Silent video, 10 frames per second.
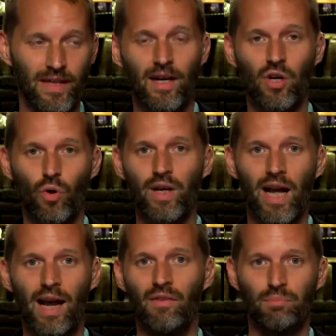they're going
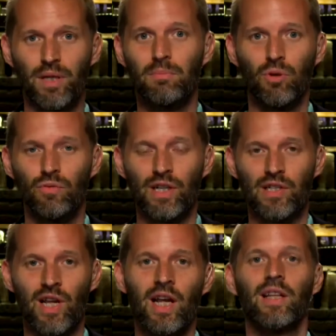to have big
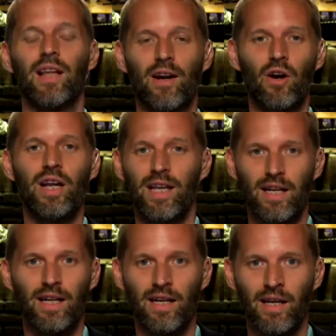movies that are
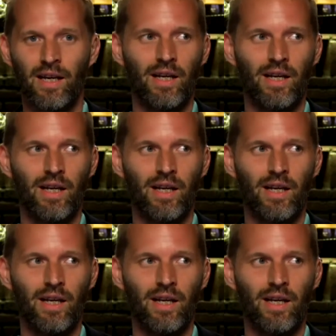hitting